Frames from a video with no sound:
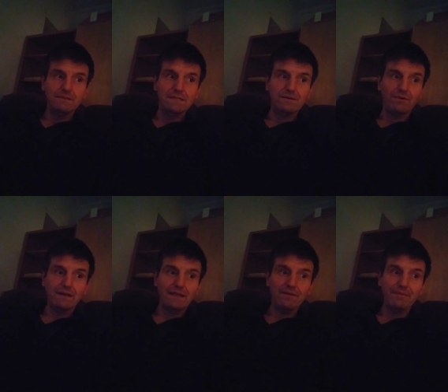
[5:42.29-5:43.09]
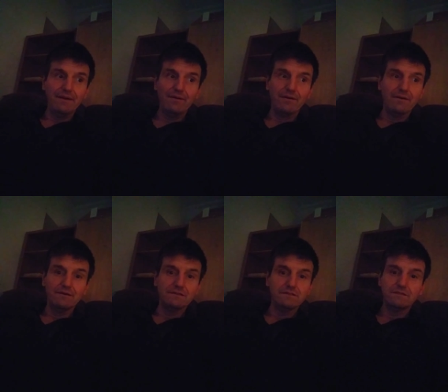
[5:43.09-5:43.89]
Didn't want to get anybody hurt.
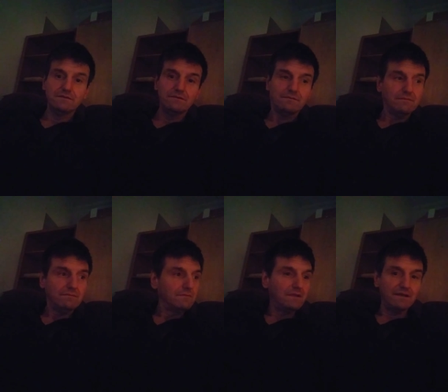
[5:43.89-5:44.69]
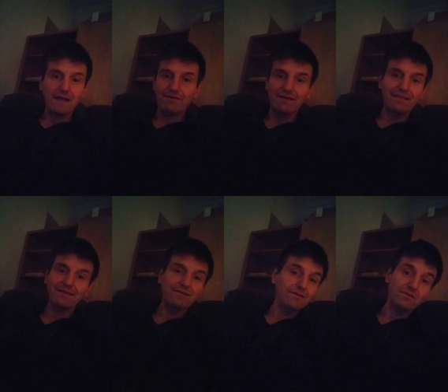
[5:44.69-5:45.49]
Just didn't have
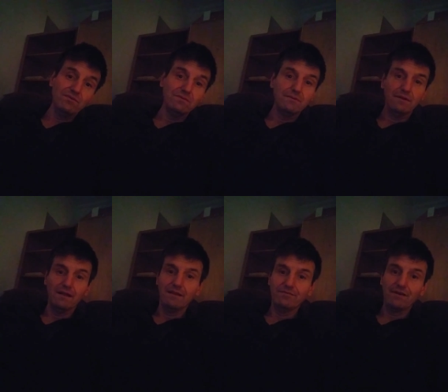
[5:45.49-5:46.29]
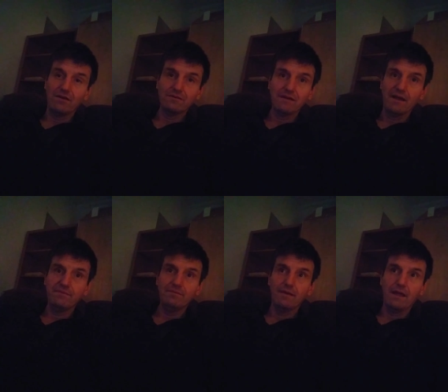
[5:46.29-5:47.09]
anything to do. I lived a long
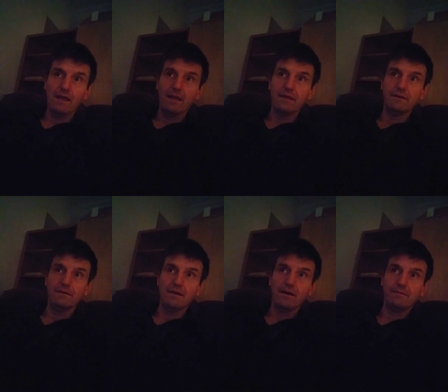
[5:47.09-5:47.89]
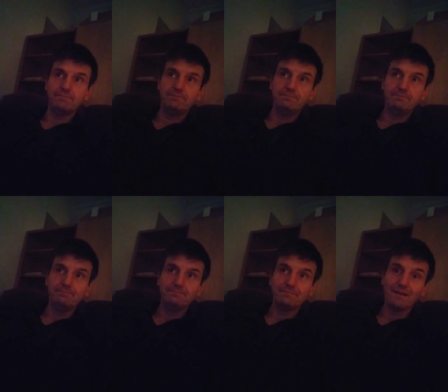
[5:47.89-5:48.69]
time, and um,
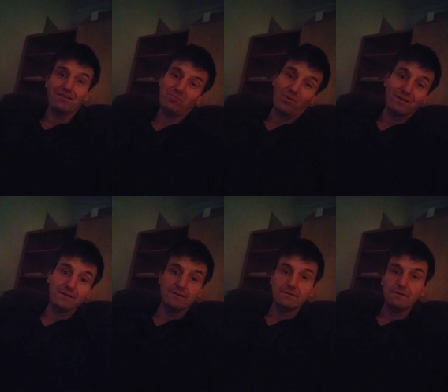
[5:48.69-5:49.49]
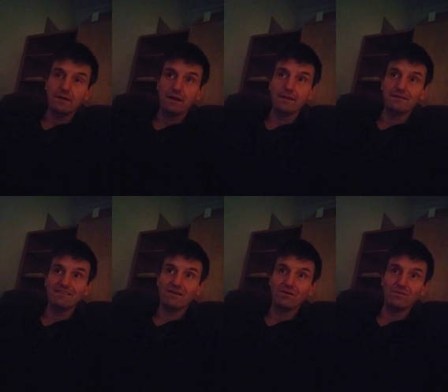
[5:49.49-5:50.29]
I was bored. And
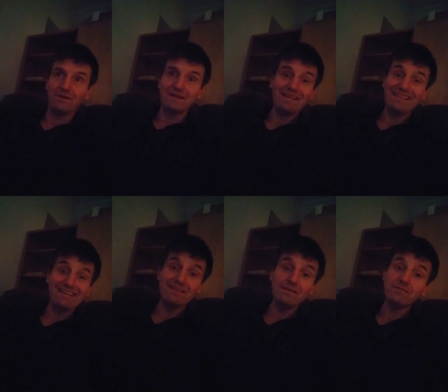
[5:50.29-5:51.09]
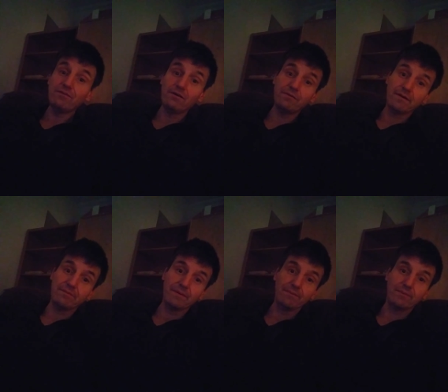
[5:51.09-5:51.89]
so, and that, that didn't involve
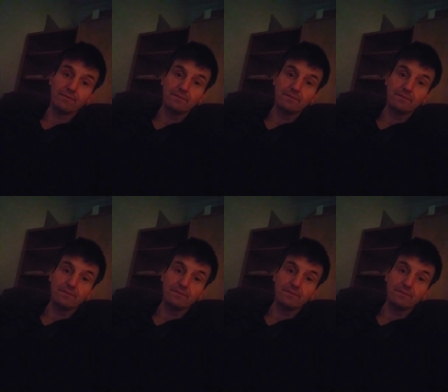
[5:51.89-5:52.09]
hurting people.